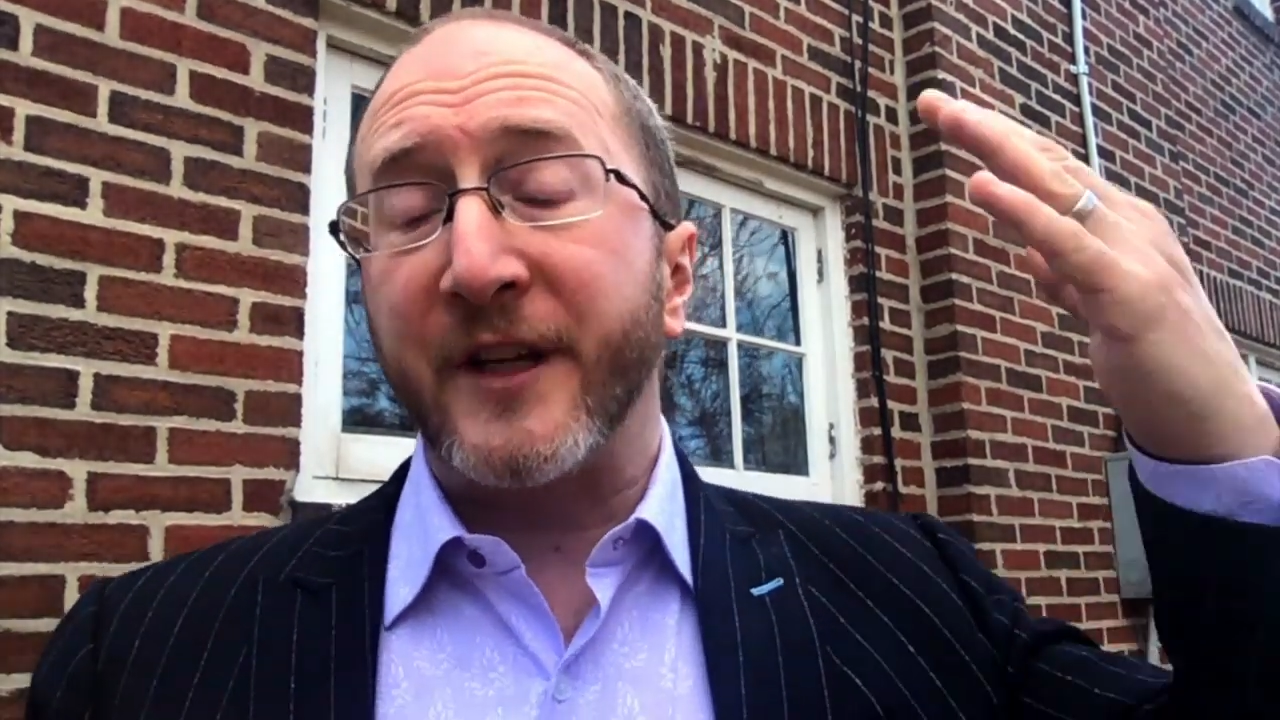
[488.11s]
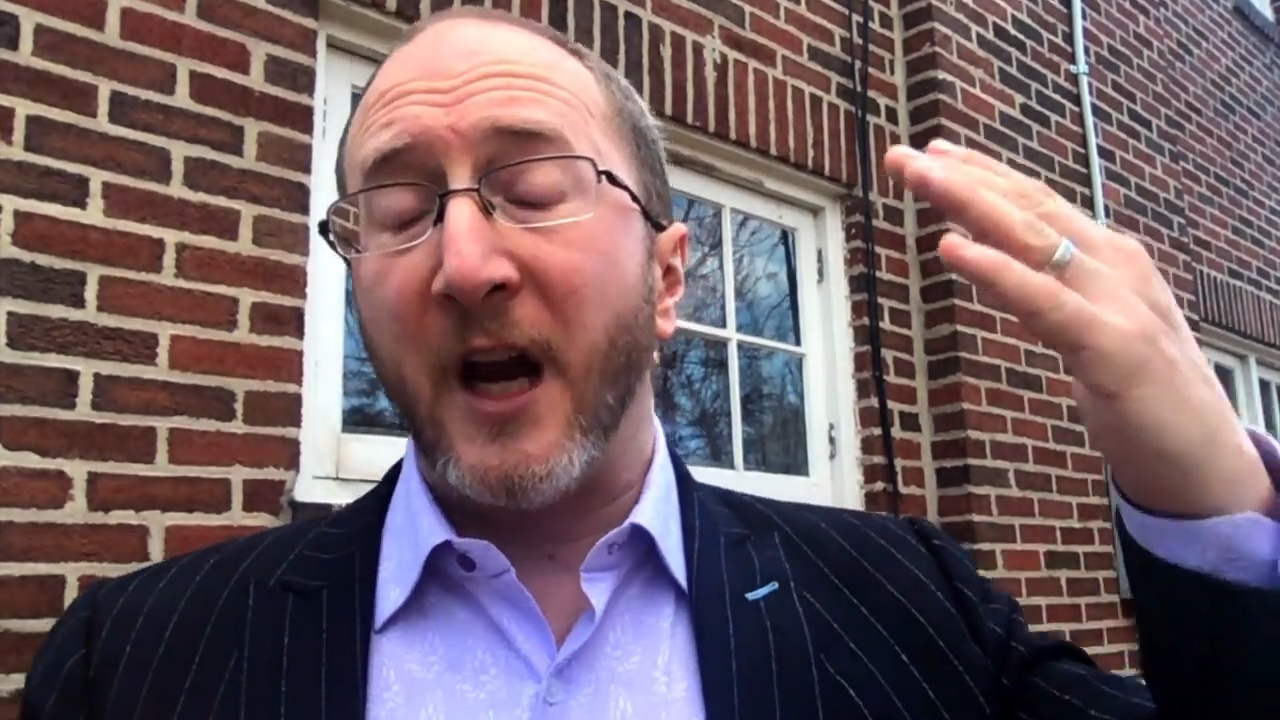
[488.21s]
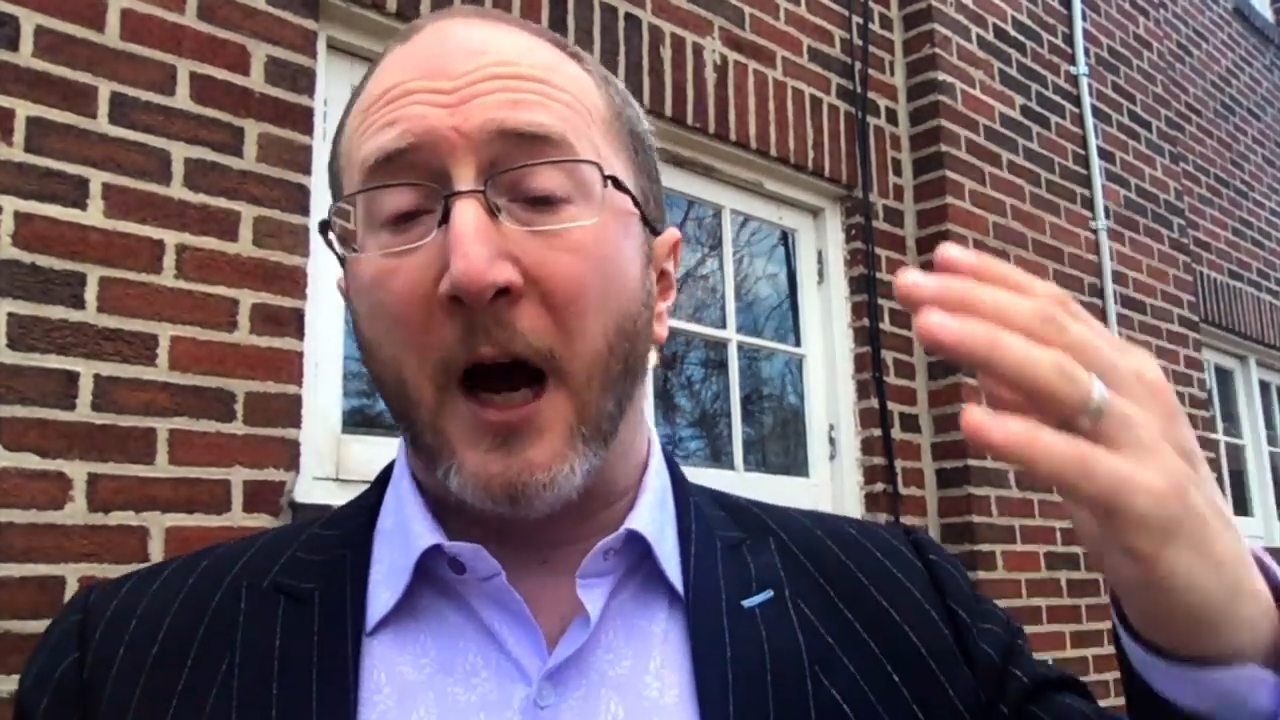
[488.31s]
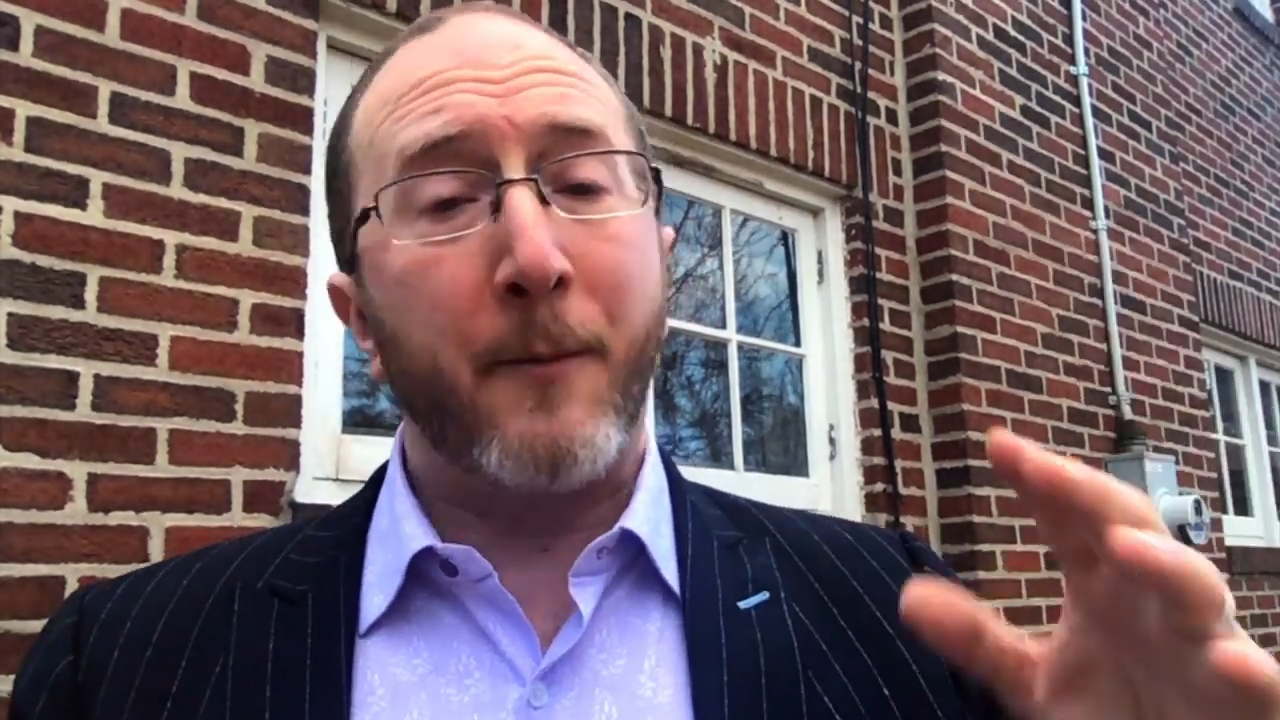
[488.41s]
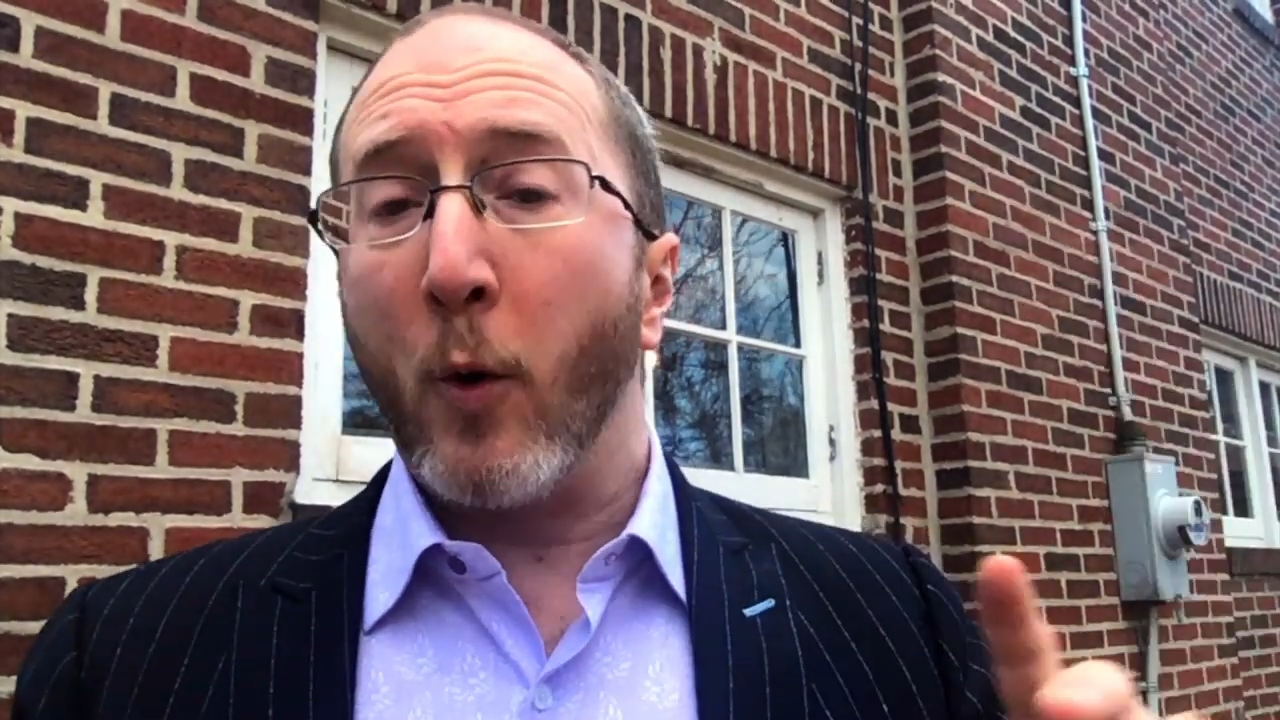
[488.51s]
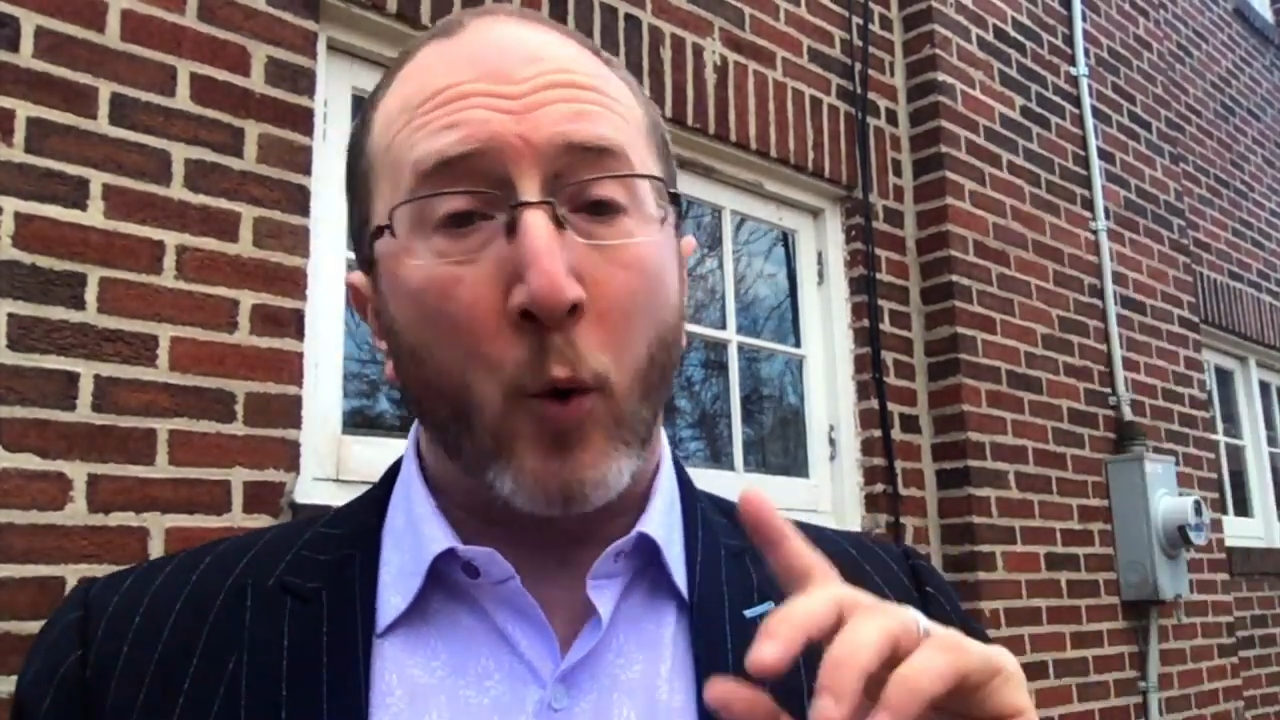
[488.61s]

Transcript: and up